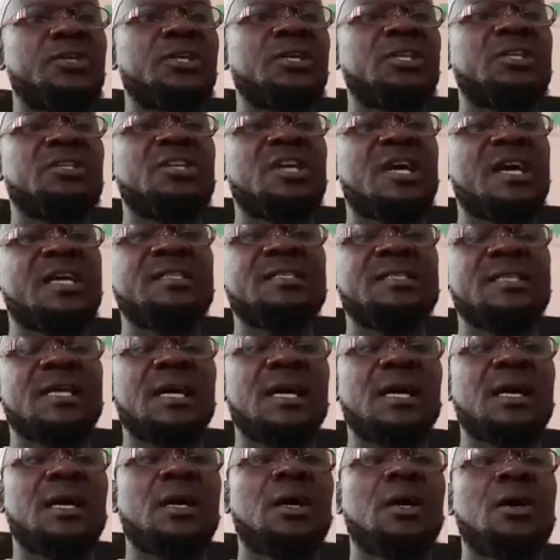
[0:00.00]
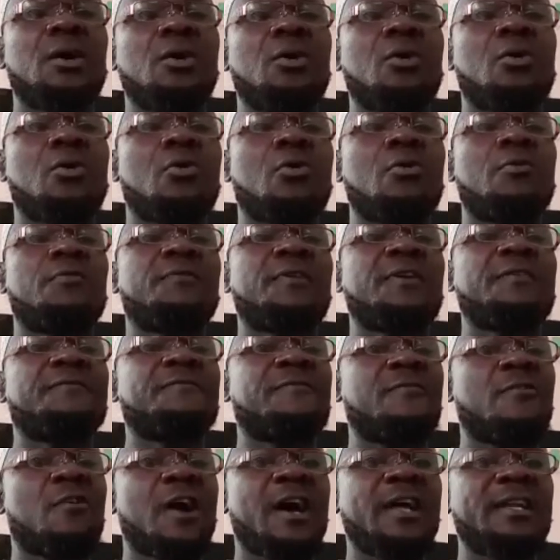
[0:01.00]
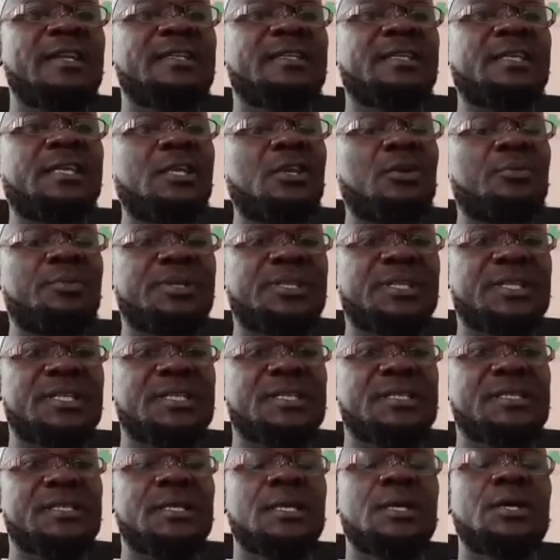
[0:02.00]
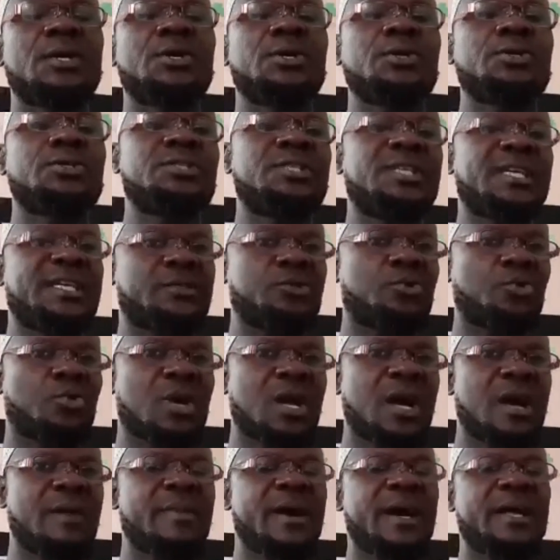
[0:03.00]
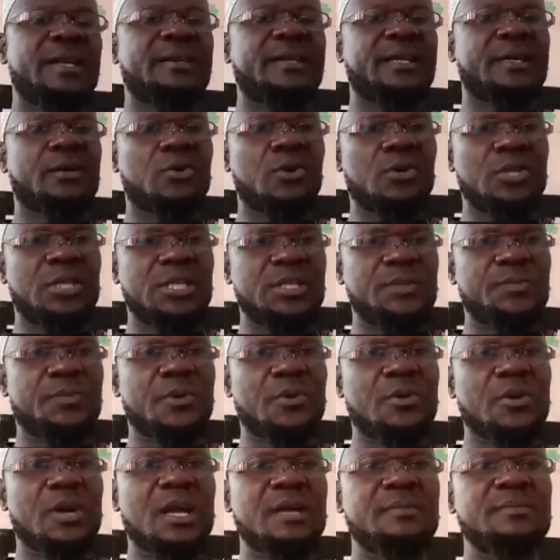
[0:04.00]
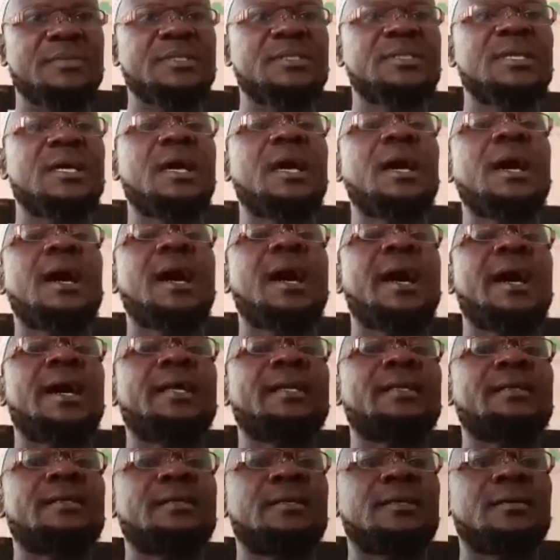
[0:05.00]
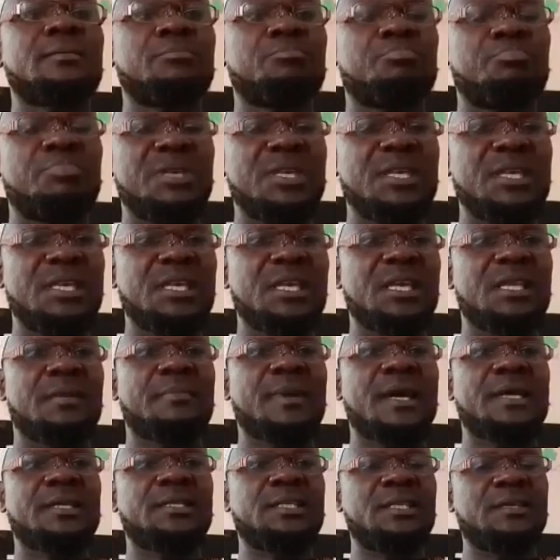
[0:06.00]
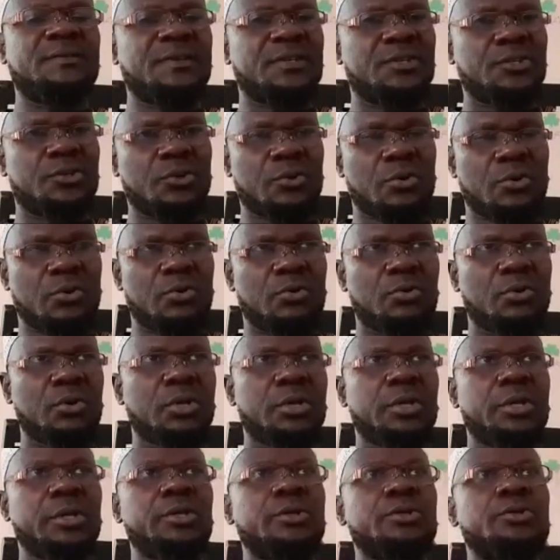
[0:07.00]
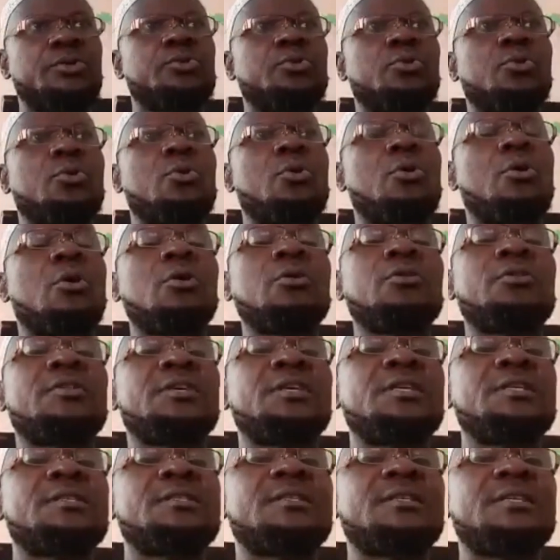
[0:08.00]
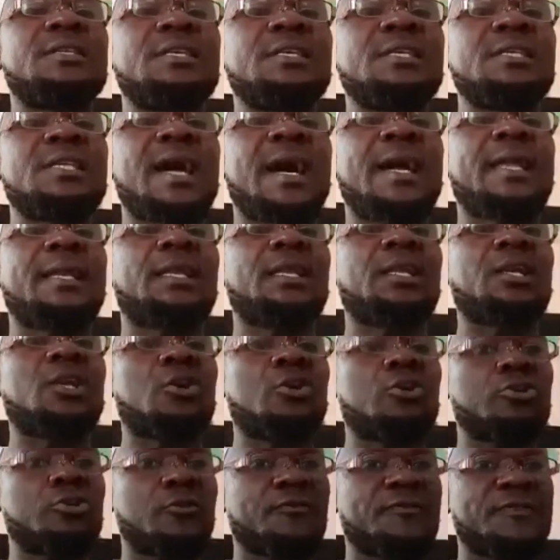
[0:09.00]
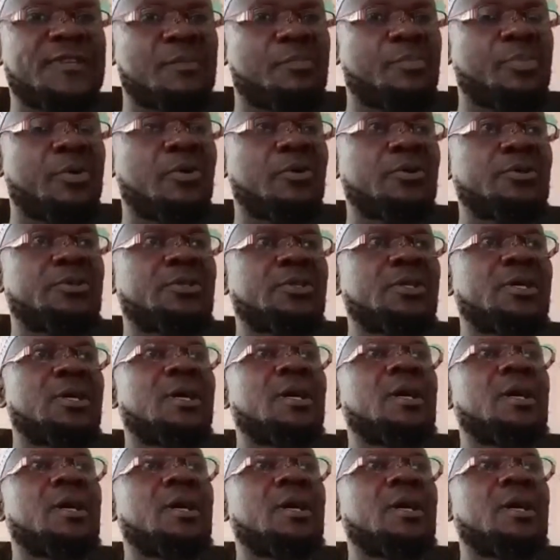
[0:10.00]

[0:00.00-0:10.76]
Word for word: in Nyanza over 400 kilometers just to come and record these programs and be in my TV show. So all these need a lot of support.